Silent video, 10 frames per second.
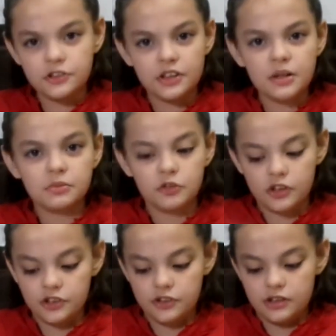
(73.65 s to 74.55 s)
Yum
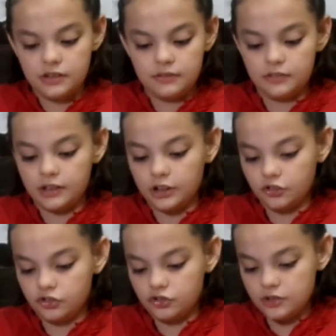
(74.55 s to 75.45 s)
one seems like
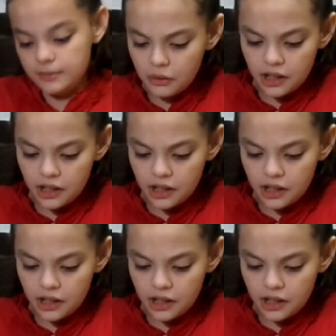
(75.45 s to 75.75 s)
a ship.